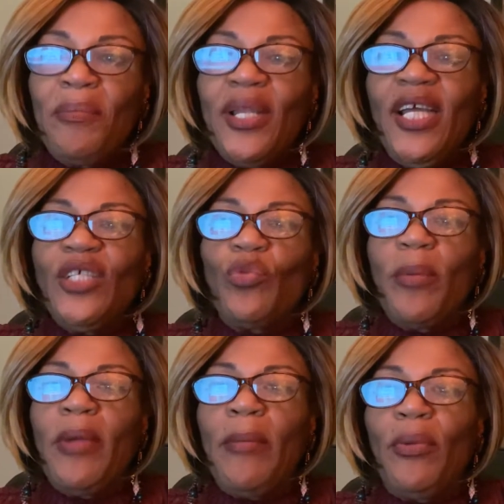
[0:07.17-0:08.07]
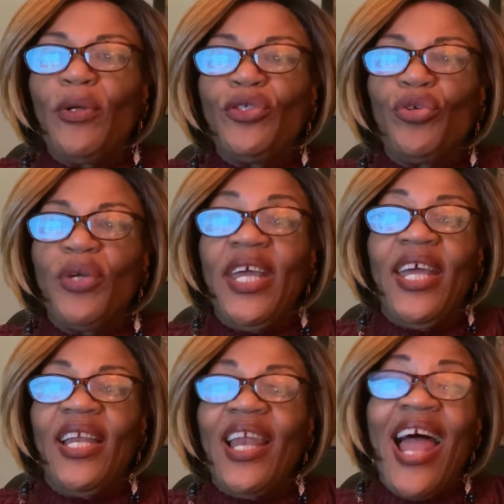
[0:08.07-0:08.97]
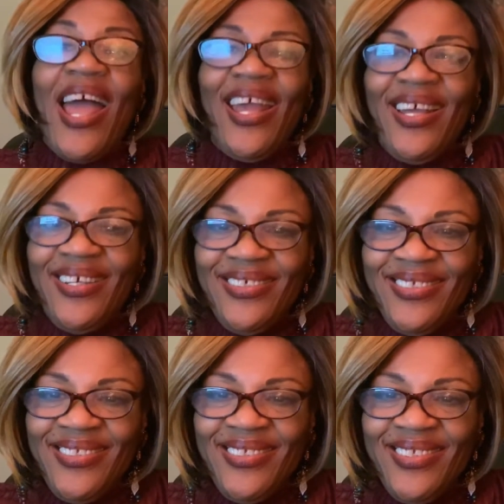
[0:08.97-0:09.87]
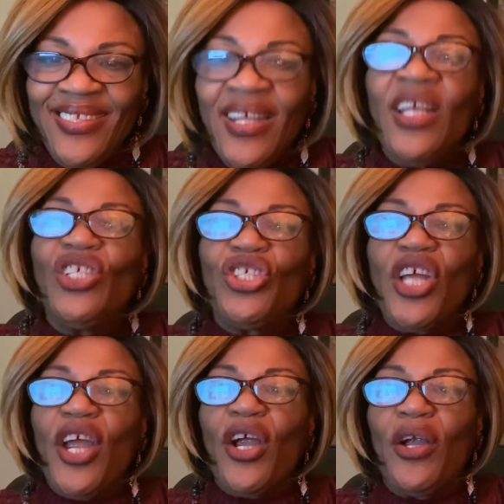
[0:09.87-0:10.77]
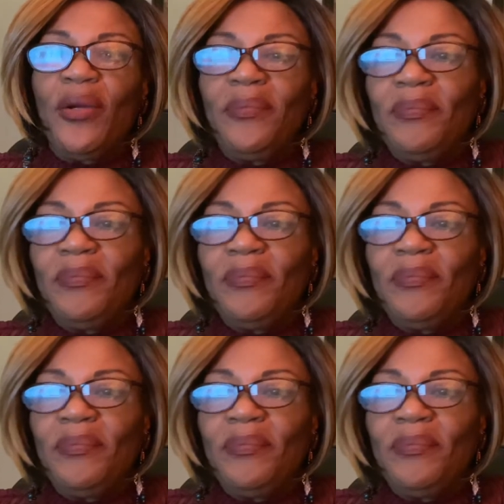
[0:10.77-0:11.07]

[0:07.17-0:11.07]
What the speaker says: Please remember to hit like, share,